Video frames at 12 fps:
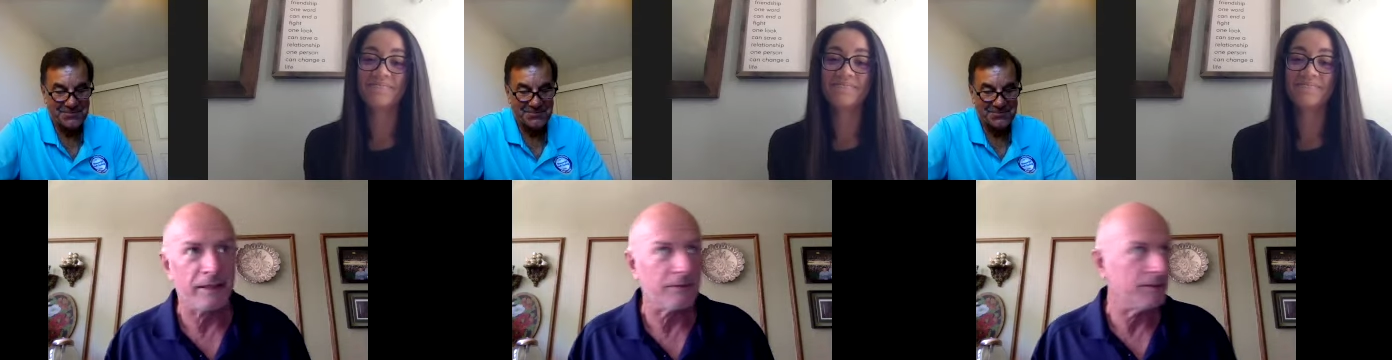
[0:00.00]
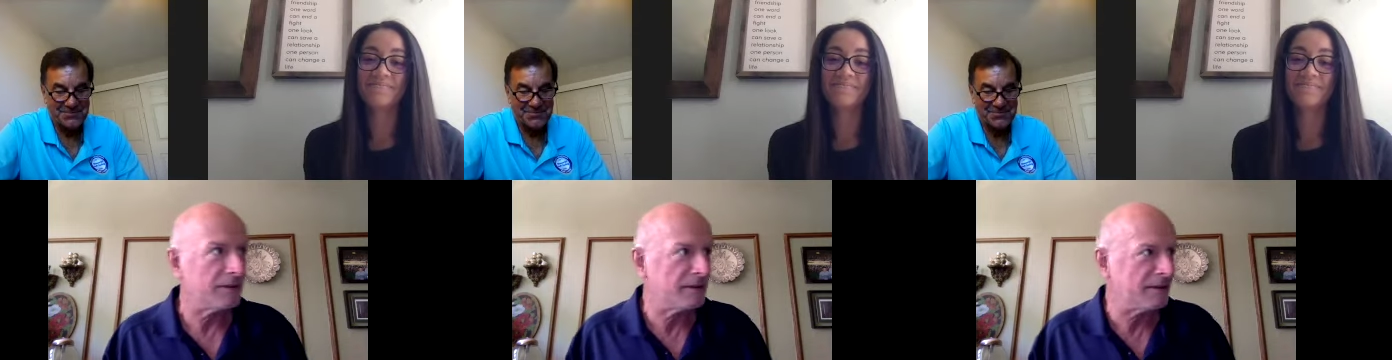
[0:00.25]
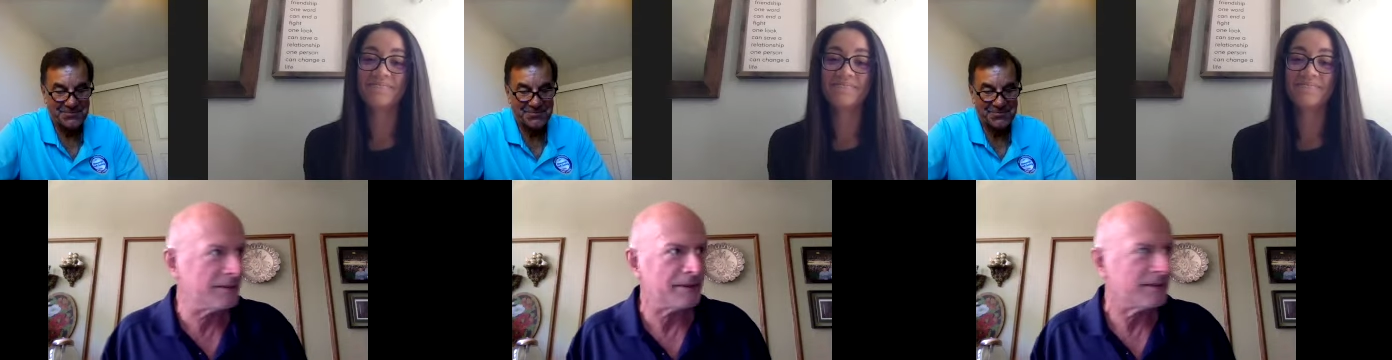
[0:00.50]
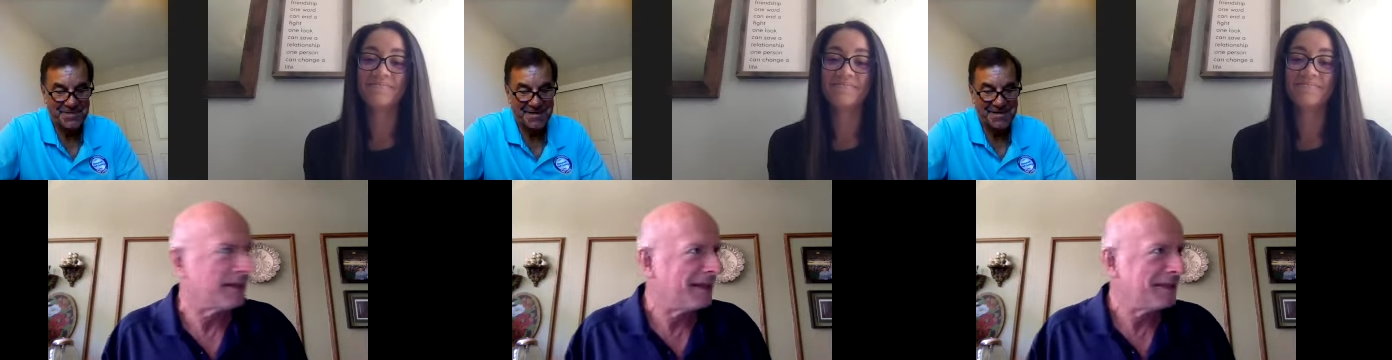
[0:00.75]
Speaker 1: "This isn't
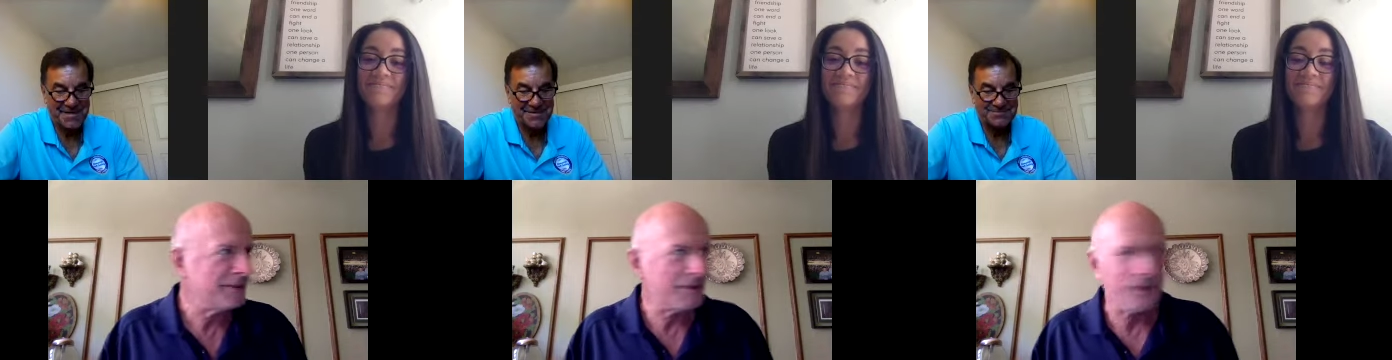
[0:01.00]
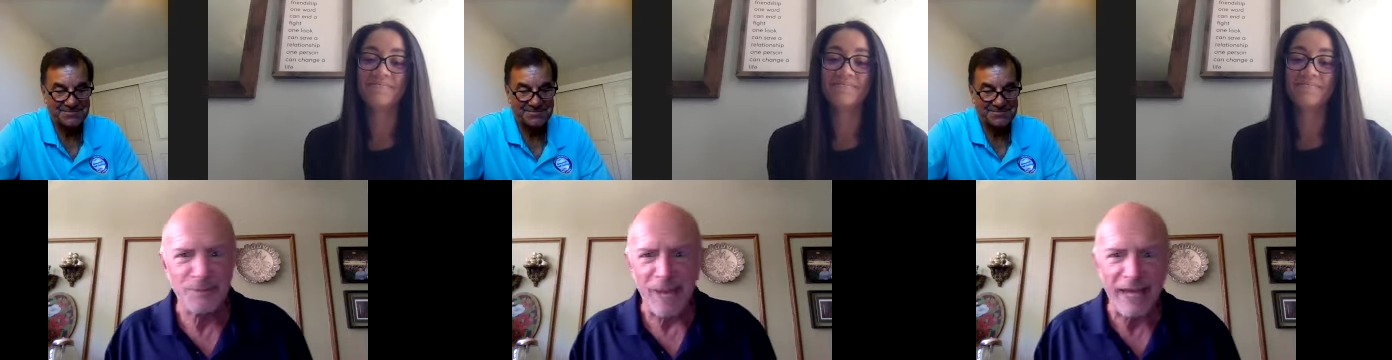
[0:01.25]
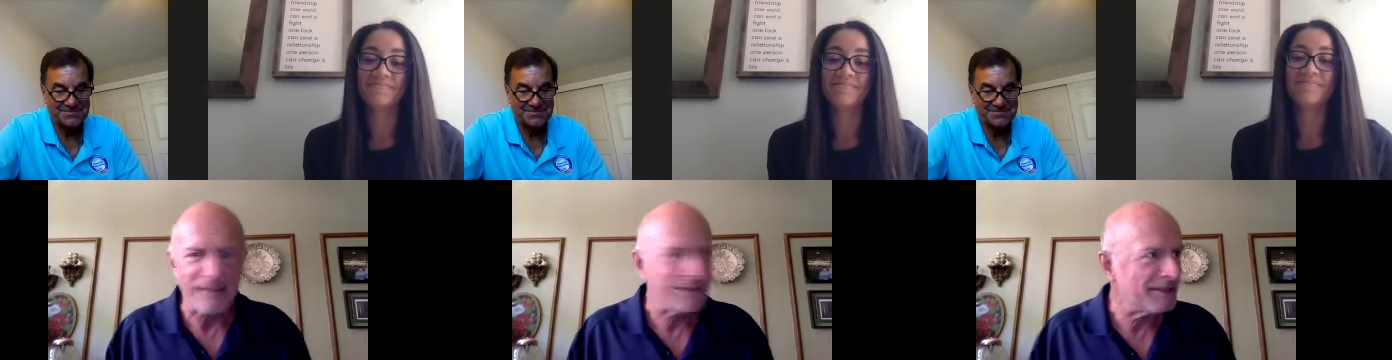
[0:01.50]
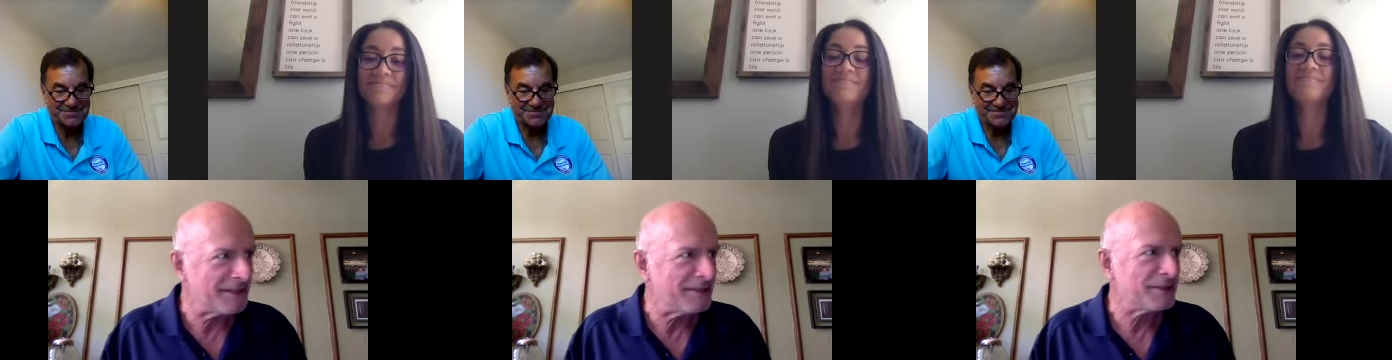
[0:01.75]
this is Madison.
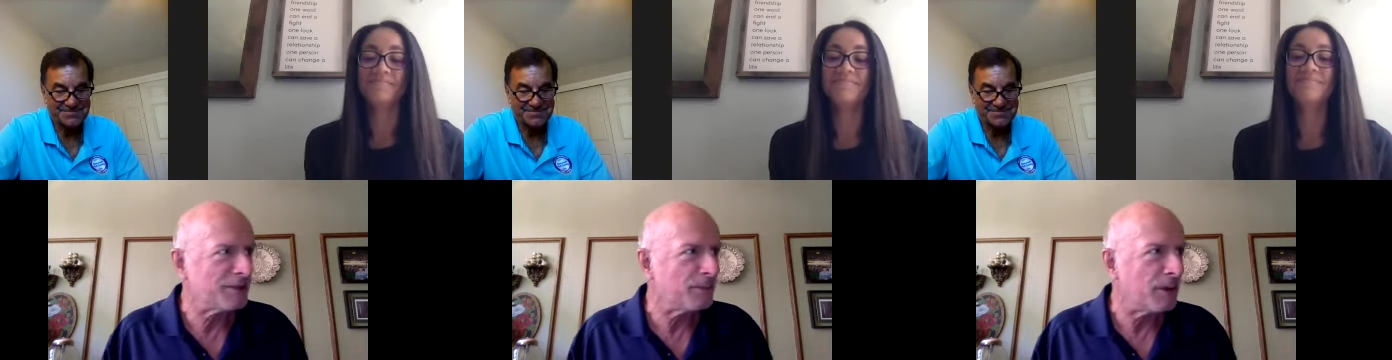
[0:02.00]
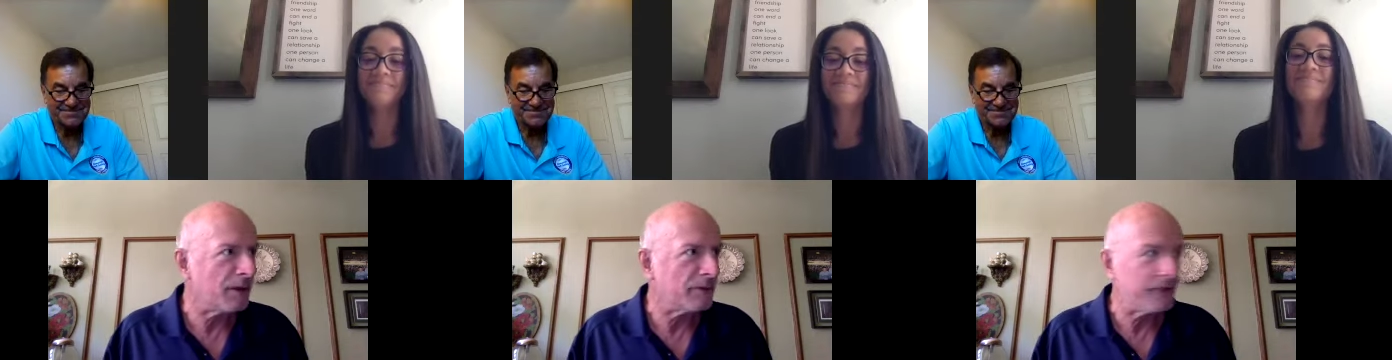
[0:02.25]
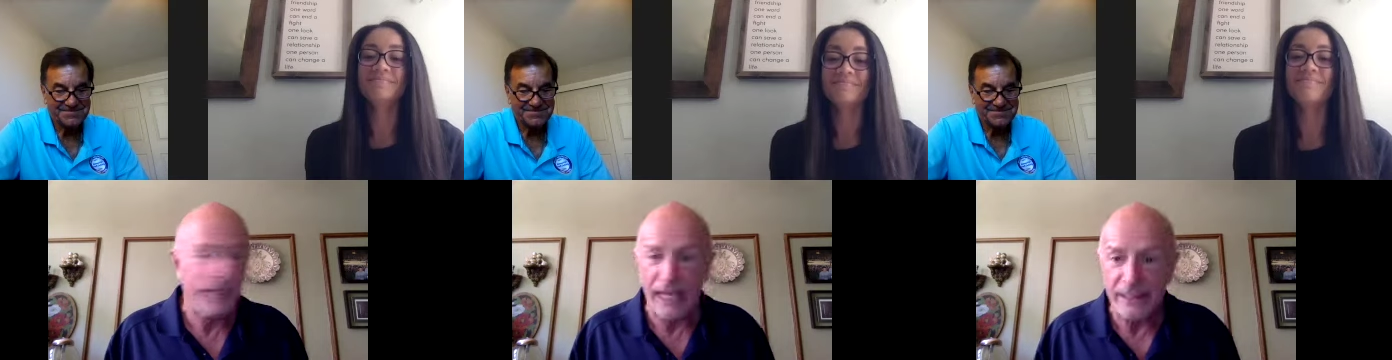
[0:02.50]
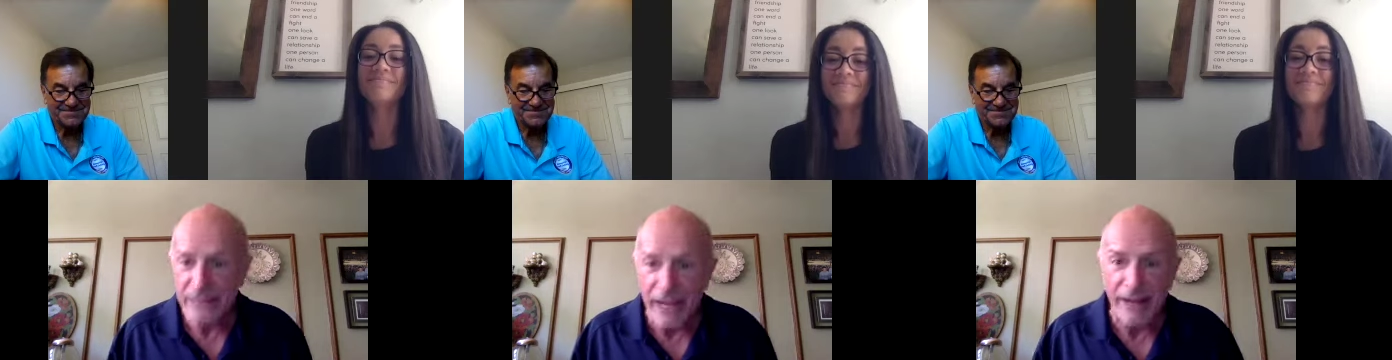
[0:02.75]
This isn't a part of it." And
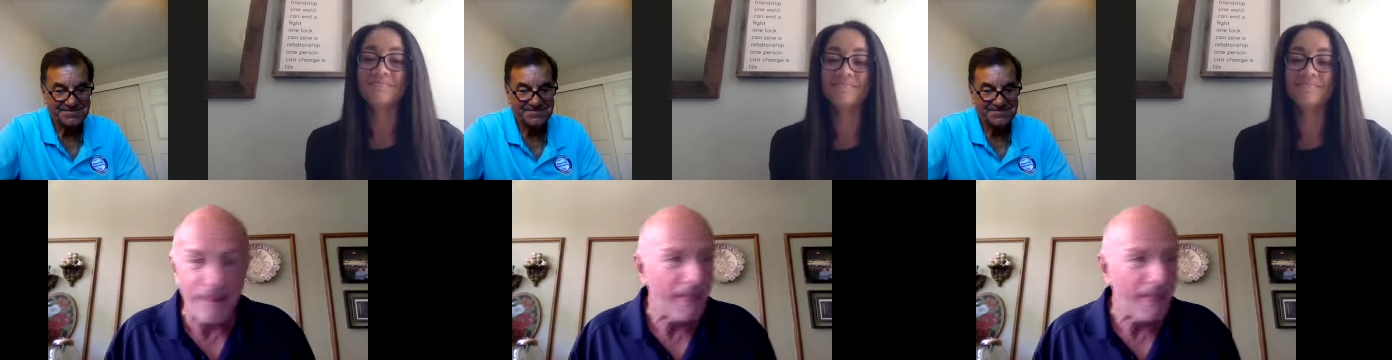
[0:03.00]
yet